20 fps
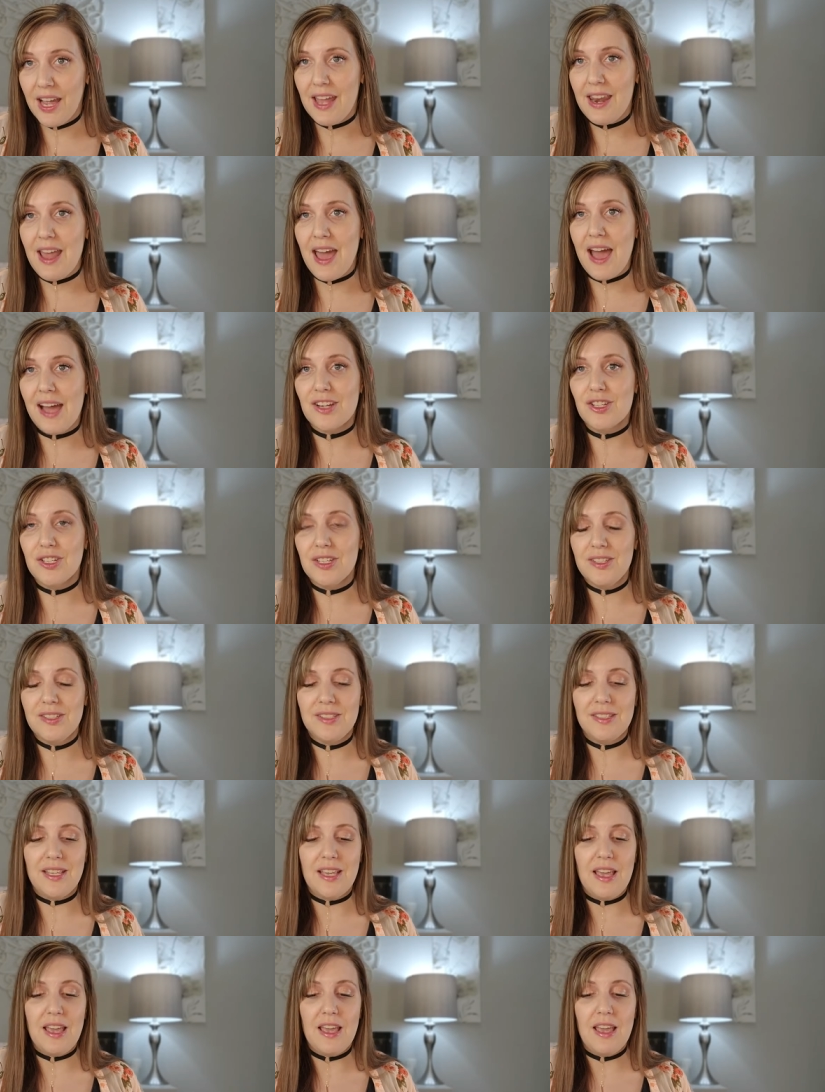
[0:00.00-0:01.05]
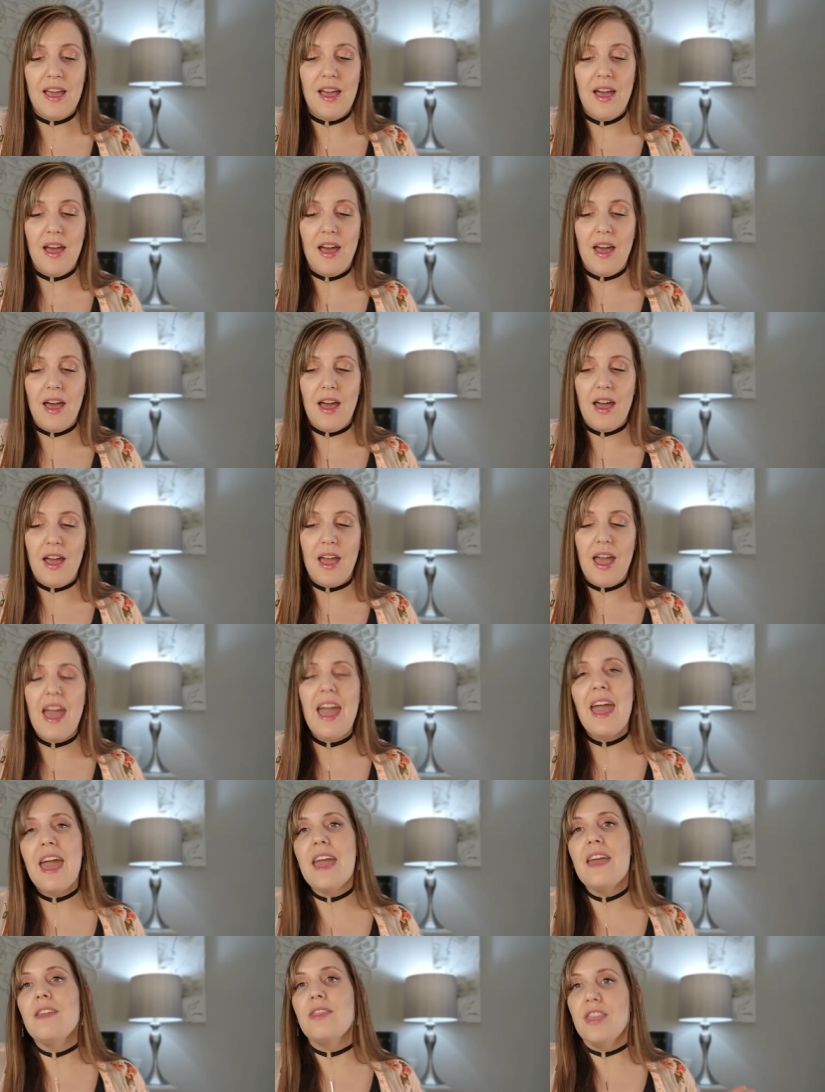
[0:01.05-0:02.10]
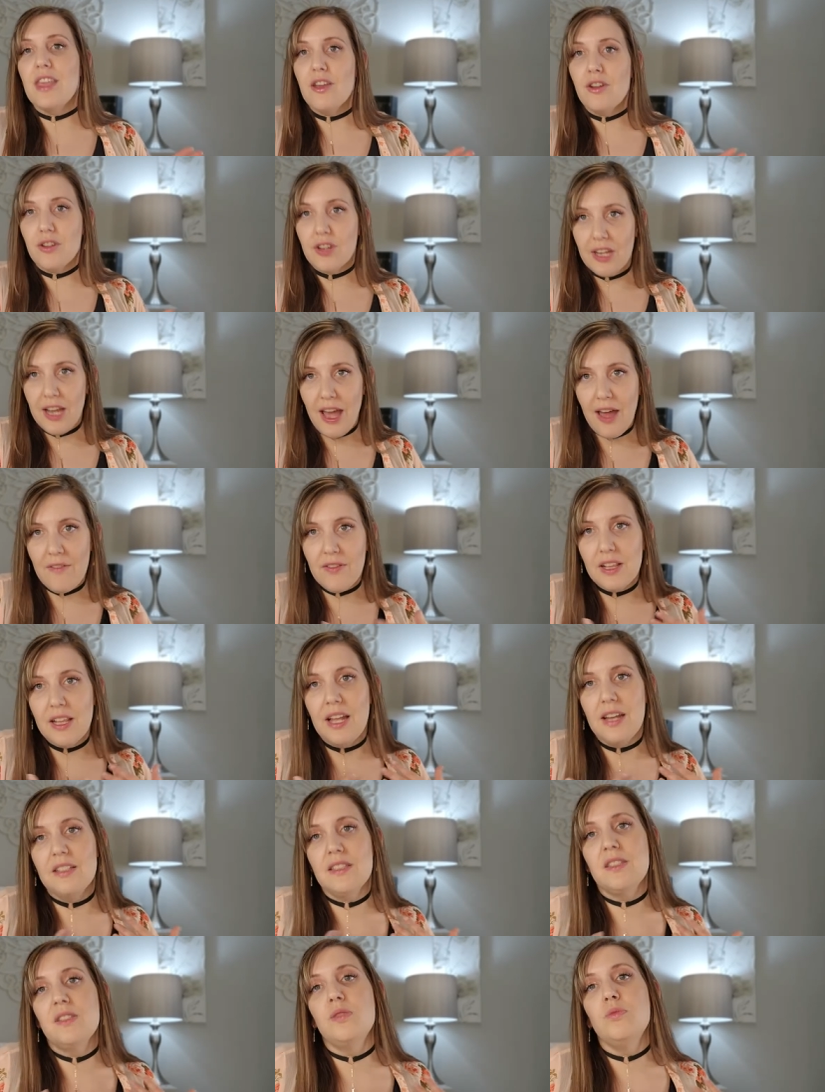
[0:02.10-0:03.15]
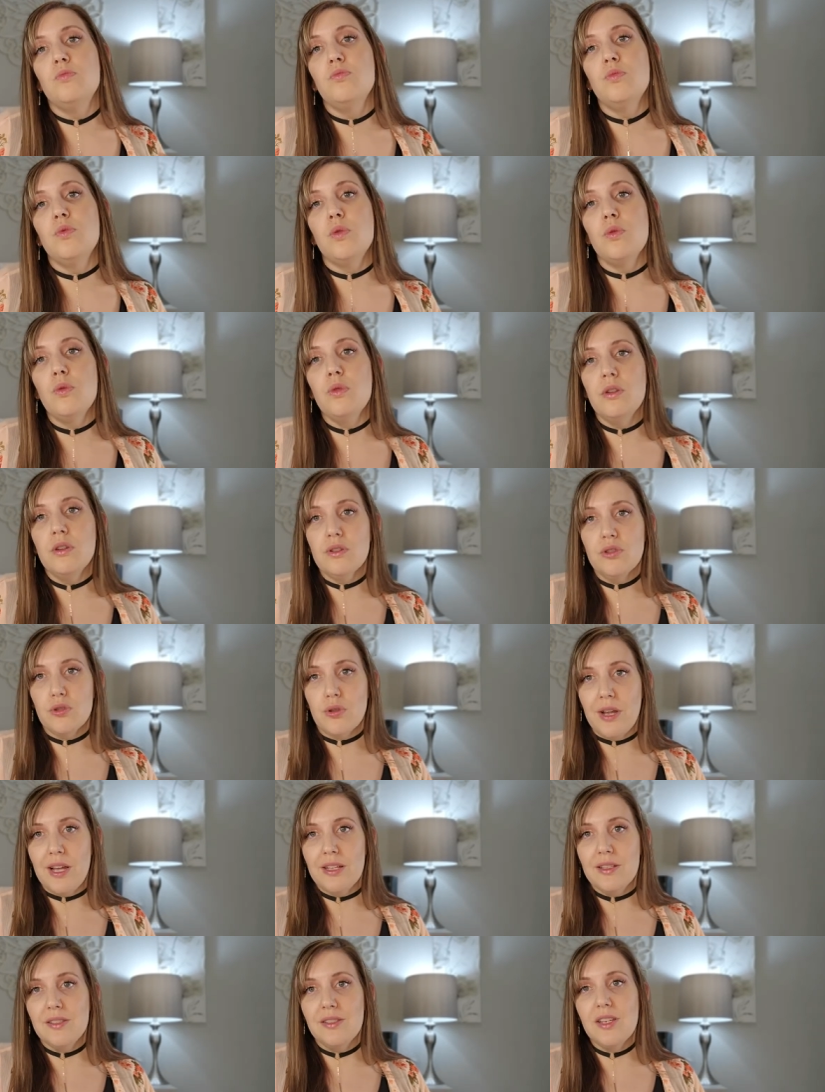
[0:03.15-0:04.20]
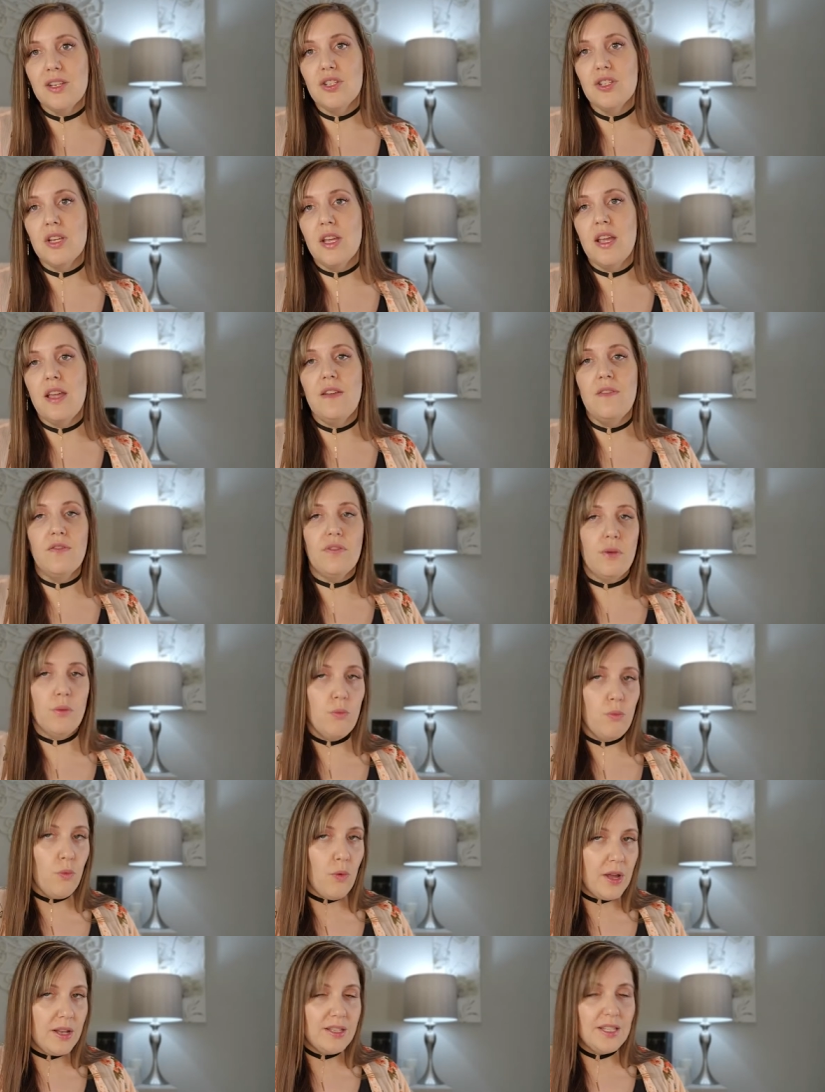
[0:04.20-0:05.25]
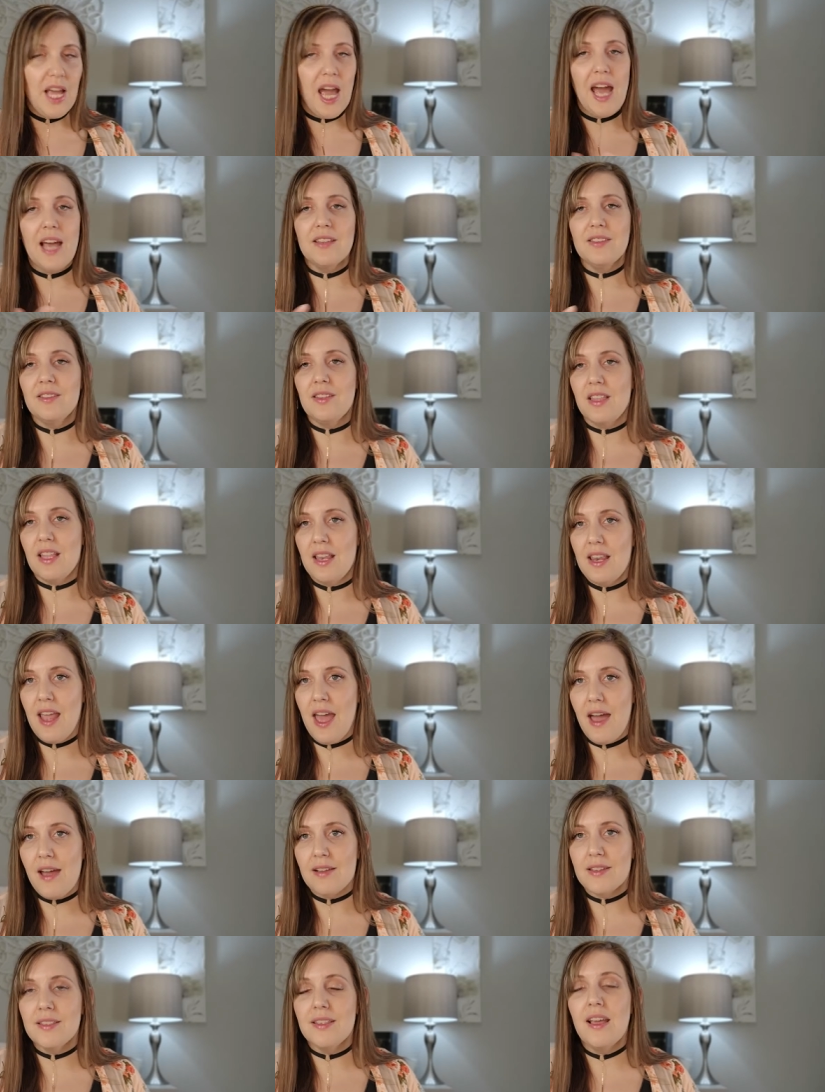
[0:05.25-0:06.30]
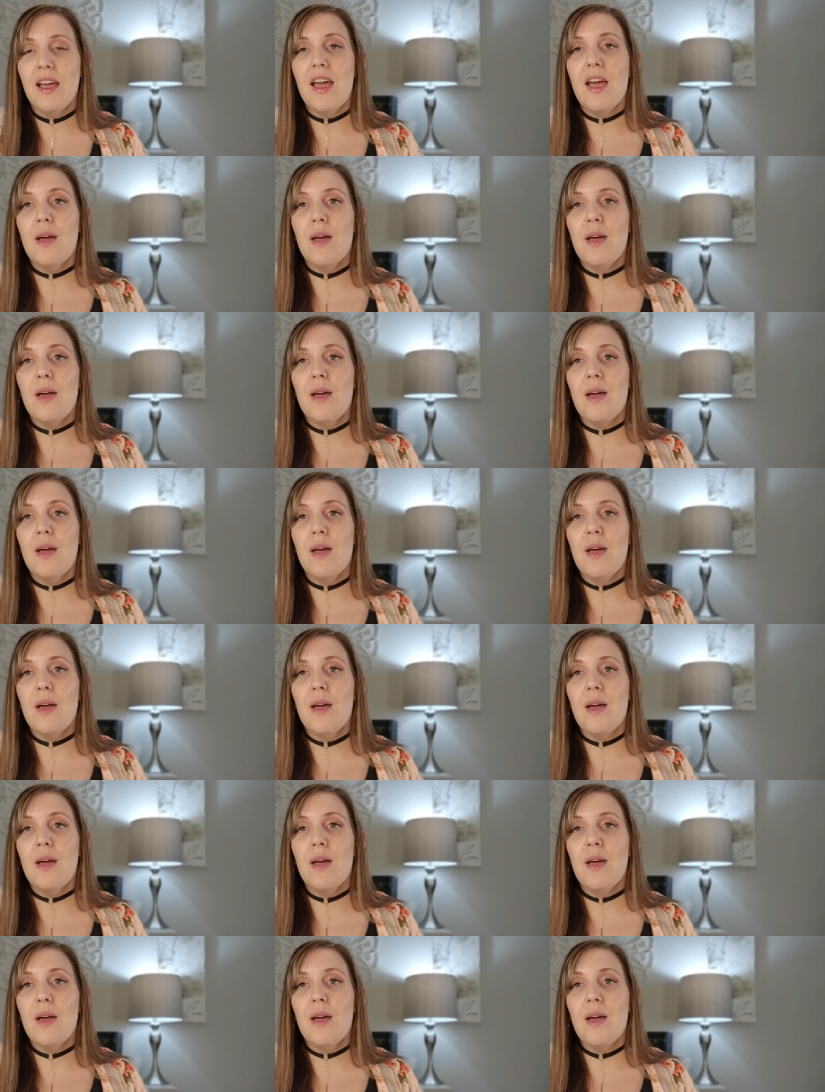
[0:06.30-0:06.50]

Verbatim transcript: and actually see a, that you're going to have a lot smoother transition from one task to the next.